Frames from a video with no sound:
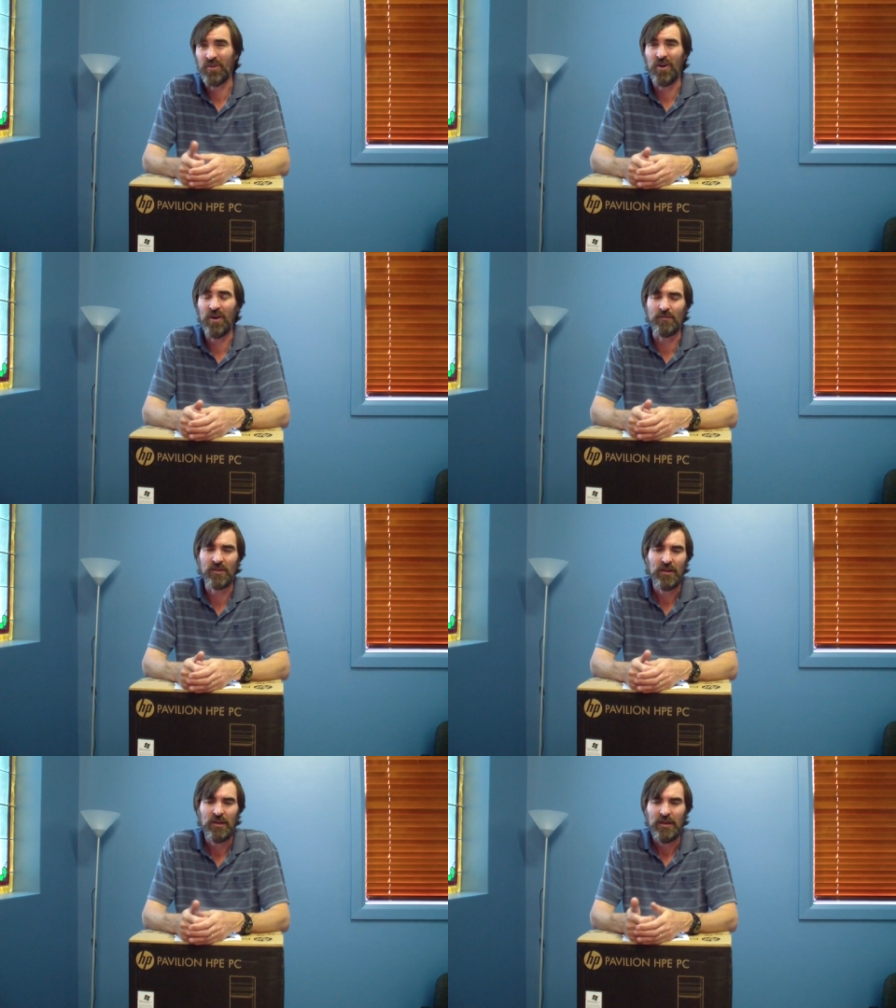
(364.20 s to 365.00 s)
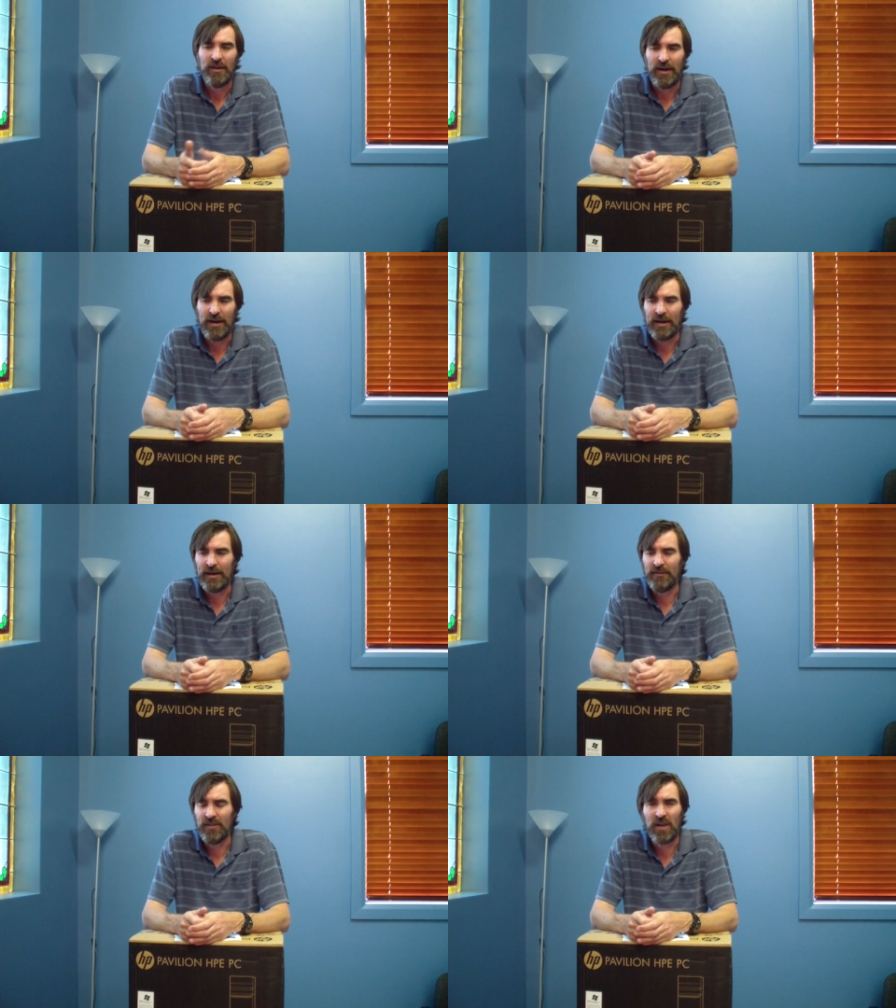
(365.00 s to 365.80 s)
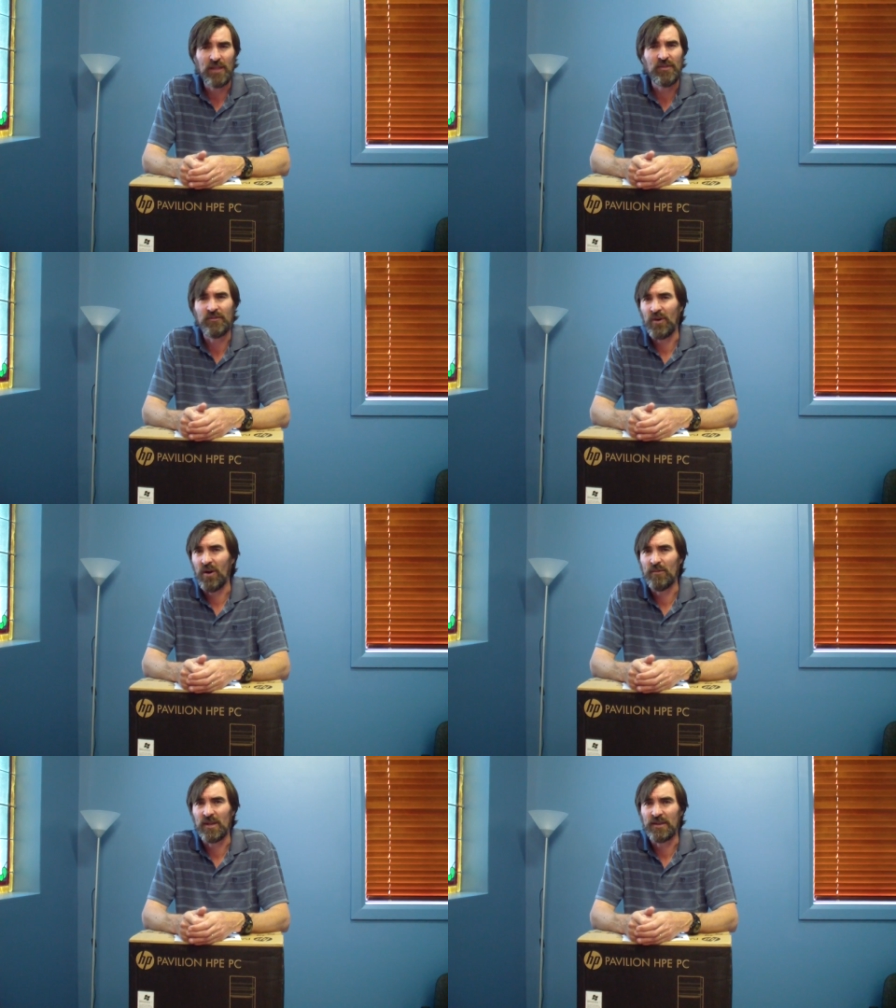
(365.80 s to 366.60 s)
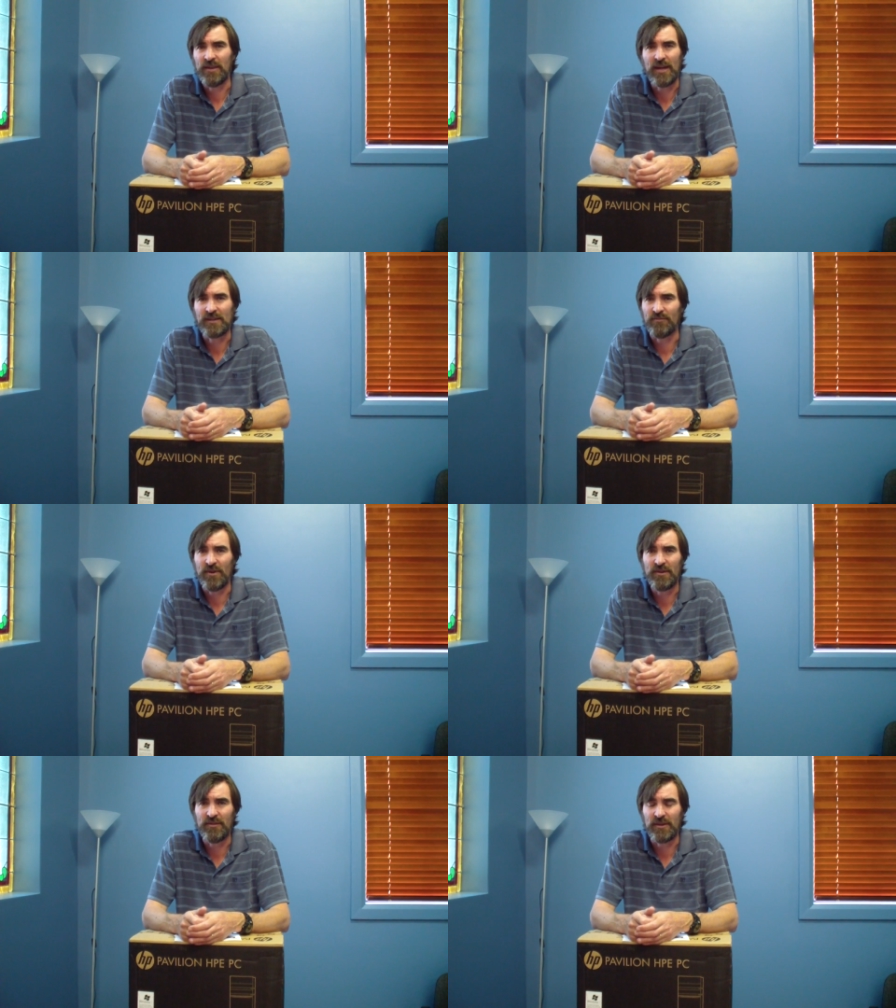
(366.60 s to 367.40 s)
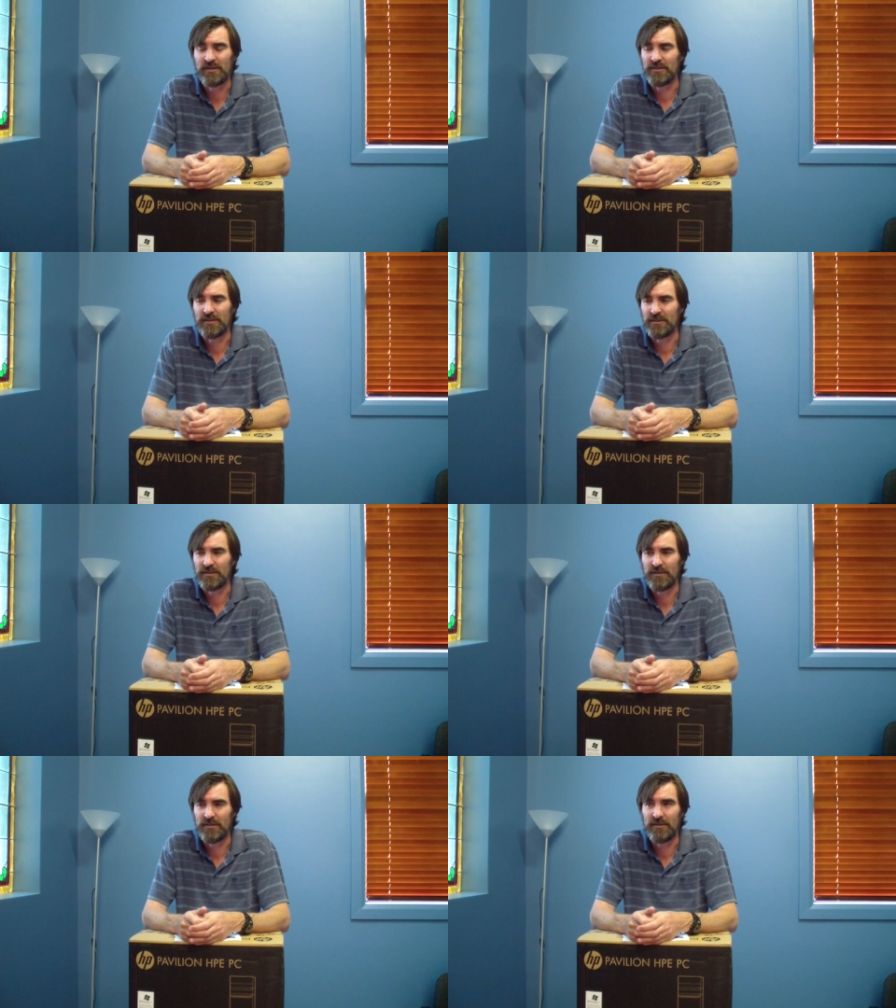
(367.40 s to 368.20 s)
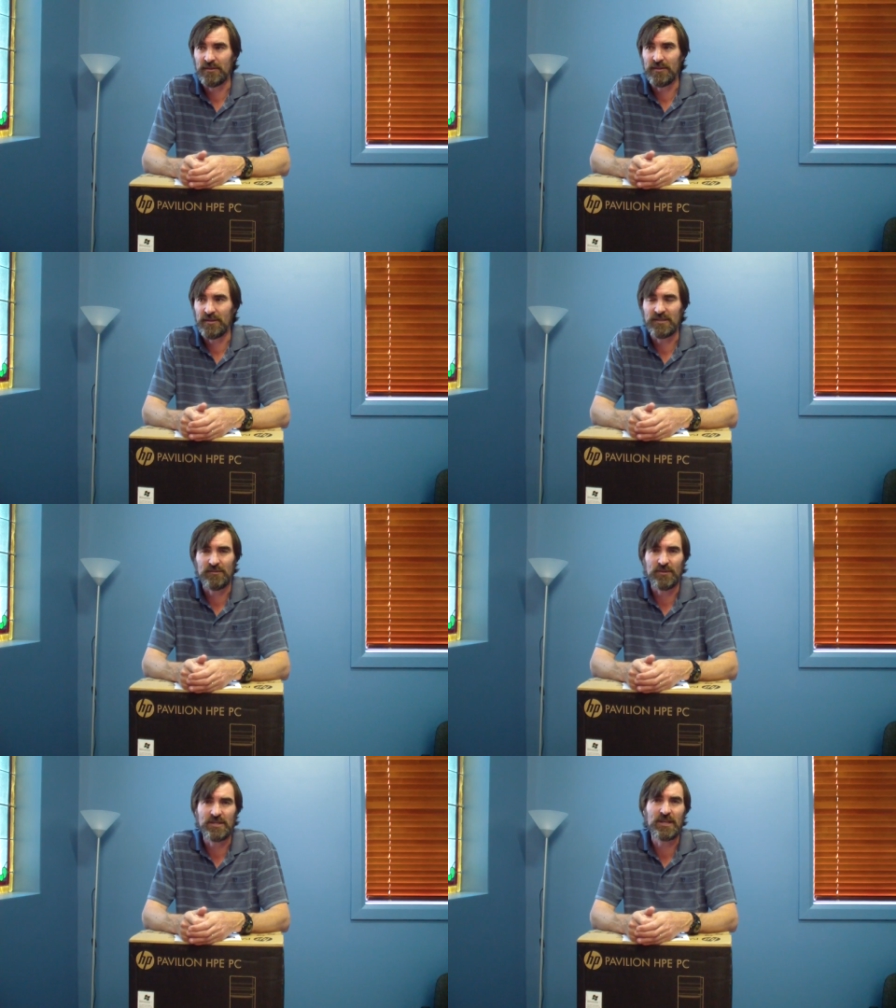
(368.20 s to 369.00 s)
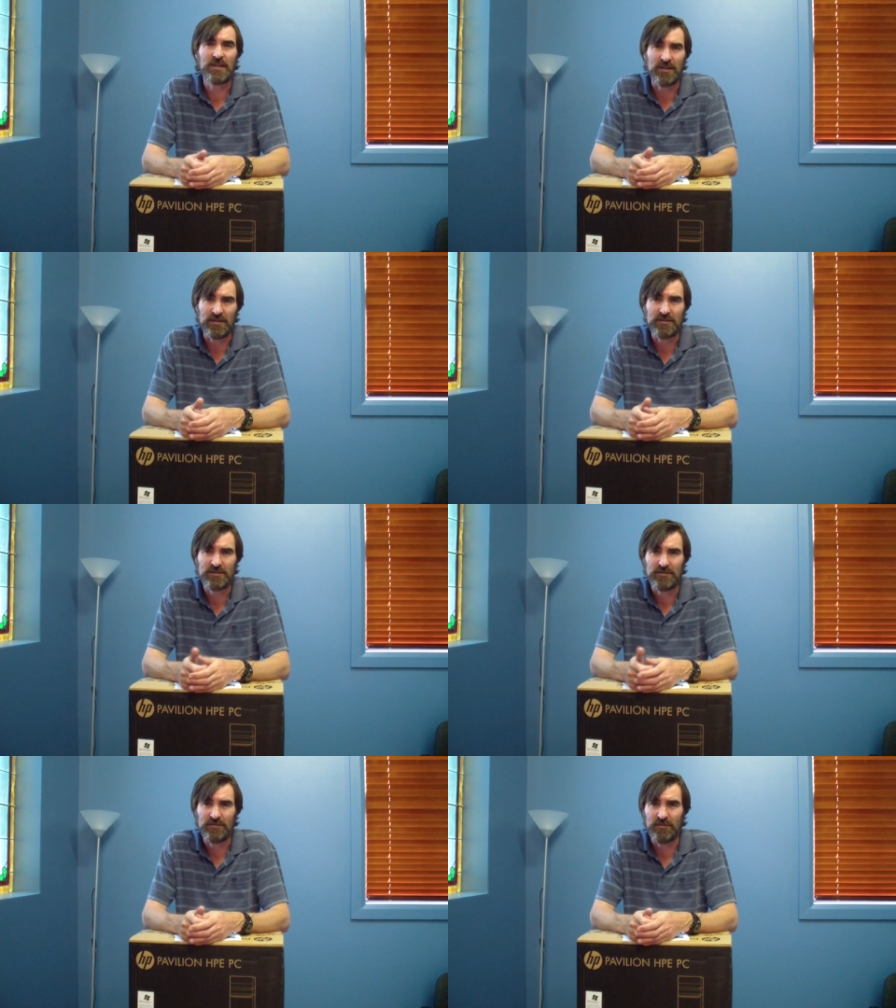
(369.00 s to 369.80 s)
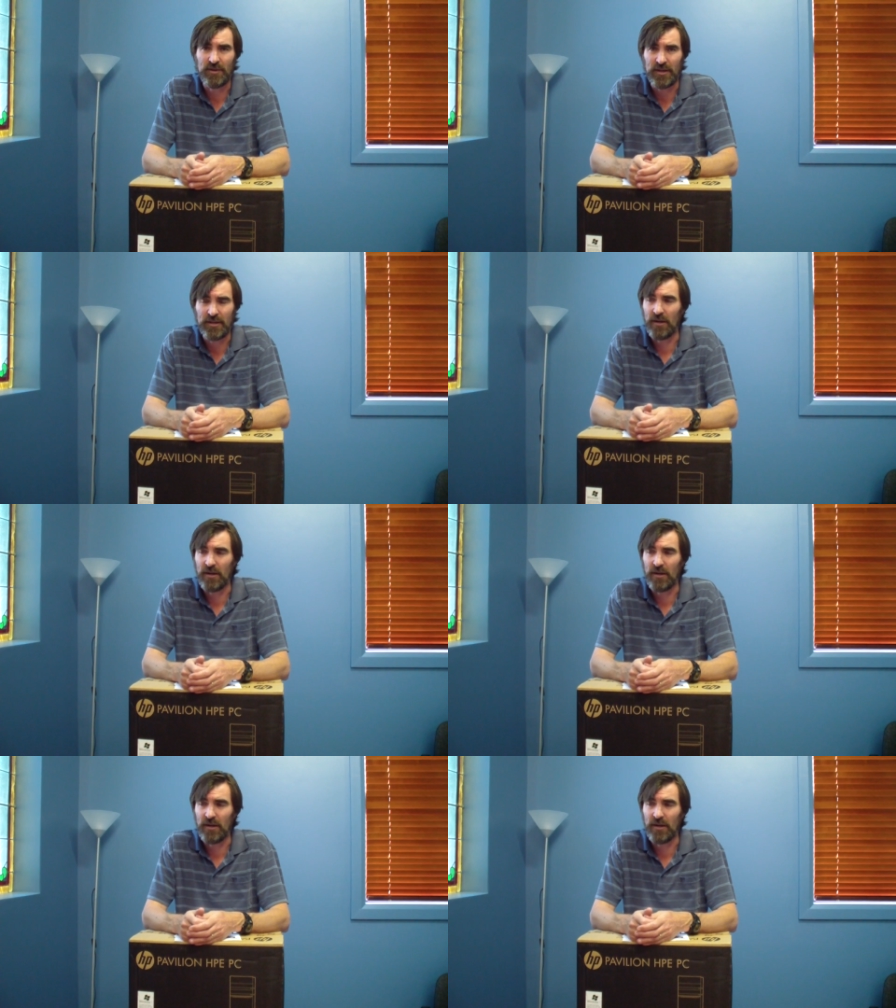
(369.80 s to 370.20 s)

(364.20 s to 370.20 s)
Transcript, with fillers: times. The length of time that it takes rendering is just—it's ridiculous, really.